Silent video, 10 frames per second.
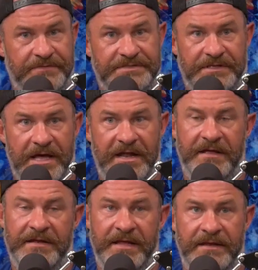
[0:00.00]
it was a lot of
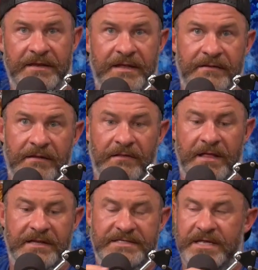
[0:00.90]
and, and and a
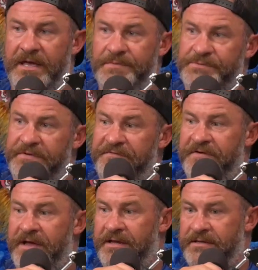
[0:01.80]
lot of times we
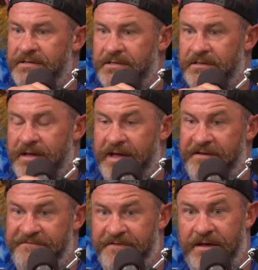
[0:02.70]
find
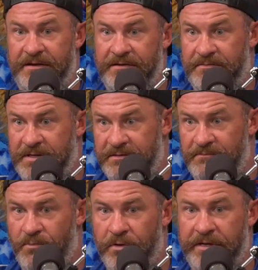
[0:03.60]
I find
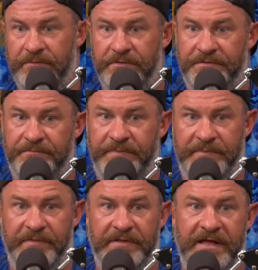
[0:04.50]
in working with
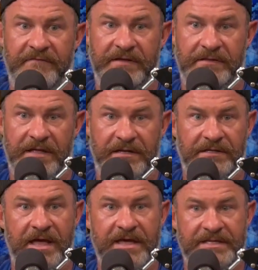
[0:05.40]
people and having a lot of
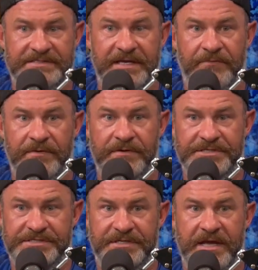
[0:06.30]
clients like we're
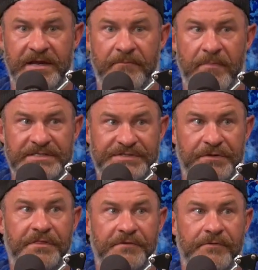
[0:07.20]
just kind of
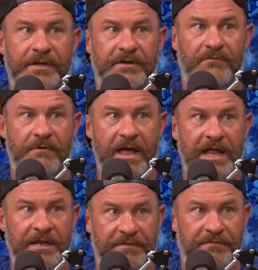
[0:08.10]
muscle through it,
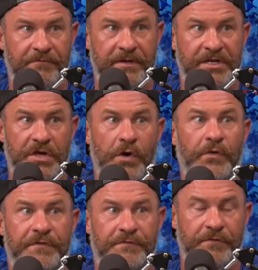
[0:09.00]
grind mm -hmm. through it, go
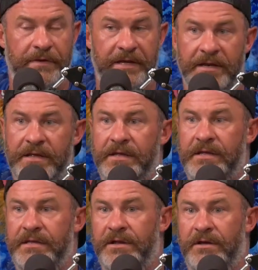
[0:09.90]
sure. through it,
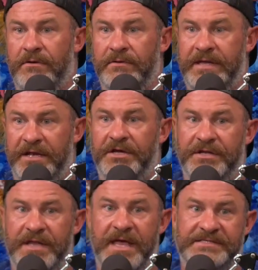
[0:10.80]
you know, get a
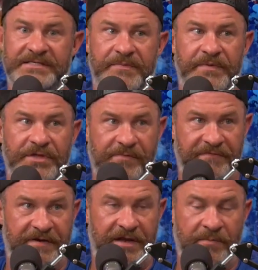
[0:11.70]
good night's sleep and you'll be
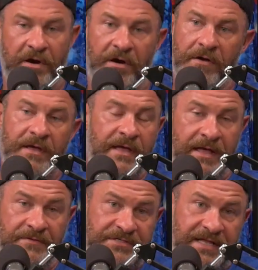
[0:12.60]
fine tomorrow.
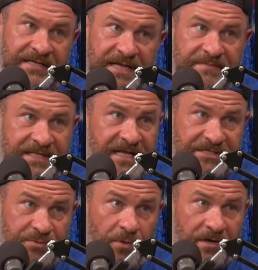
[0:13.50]
And there's a lot of times that
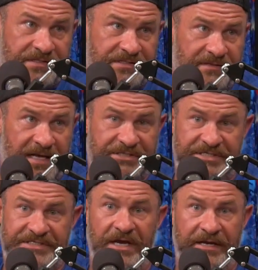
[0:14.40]
just works. Like,
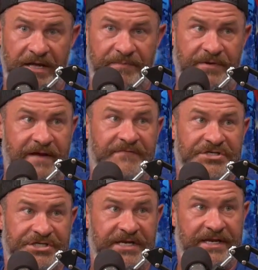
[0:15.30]
just suck it up. You're having a
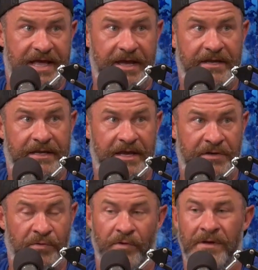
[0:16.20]
shitty day. Okay, mm-hmm.
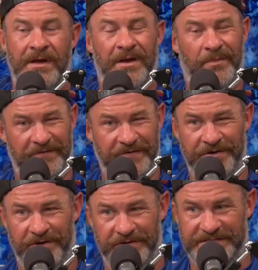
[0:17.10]
cool. But if you're
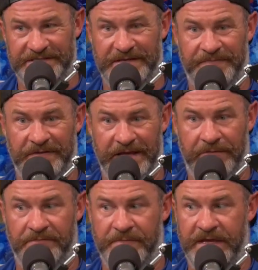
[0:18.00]
noticing something
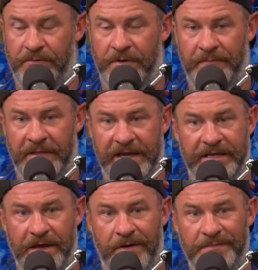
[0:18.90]
like with me, where I'm like,
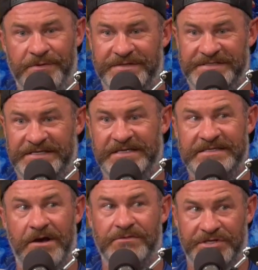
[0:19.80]
yo, I'm doing six
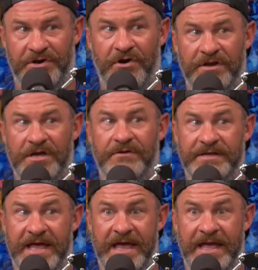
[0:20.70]
hours of cardio a
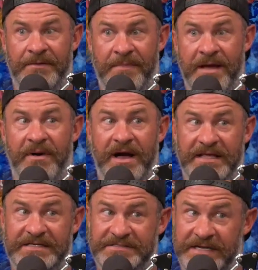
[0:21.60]
day and my
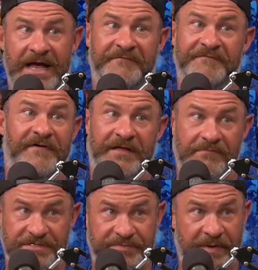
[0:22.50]
body is not
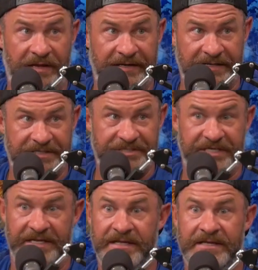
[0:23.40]
fucking responding to this
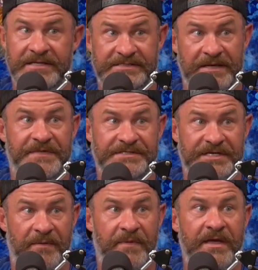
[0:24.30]
shit, yeah. something's
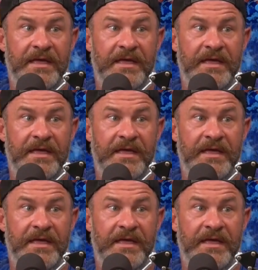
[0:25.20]
up.